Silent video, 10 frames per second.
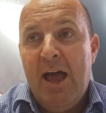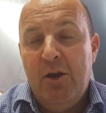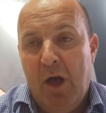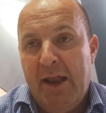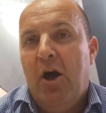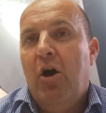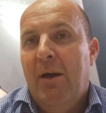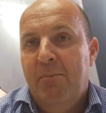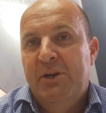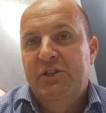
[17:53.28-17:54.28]
and
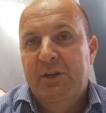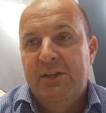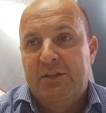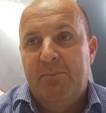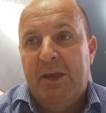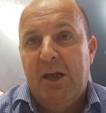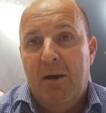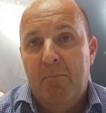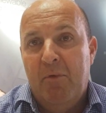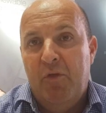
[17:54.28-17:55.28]
our ambition is to
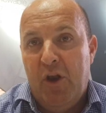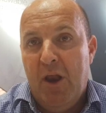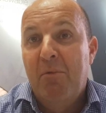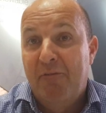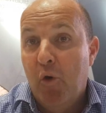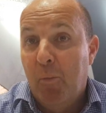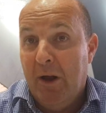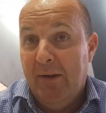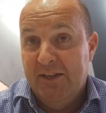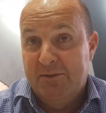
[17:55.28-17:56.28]
become the #4
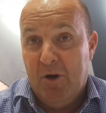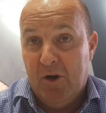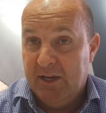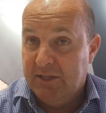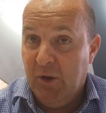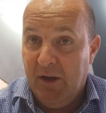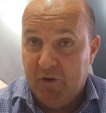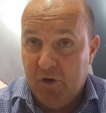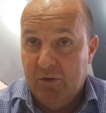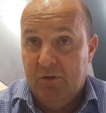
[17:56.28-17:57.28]
player in this market. So you
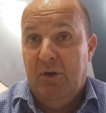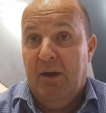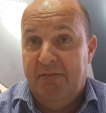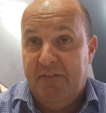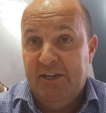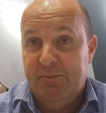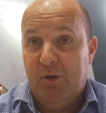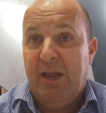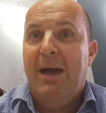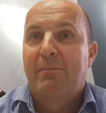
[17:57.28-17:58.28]
have Google, you have
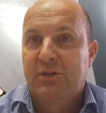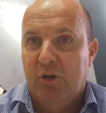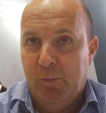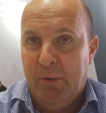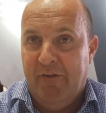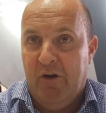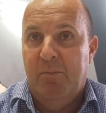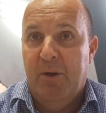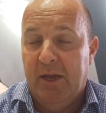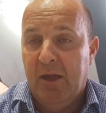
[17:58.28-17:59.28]
Facebook, Amazon will be
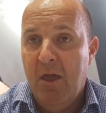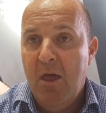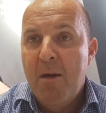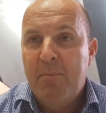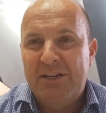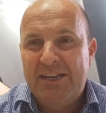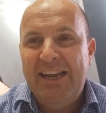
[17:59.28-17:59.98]
very big, but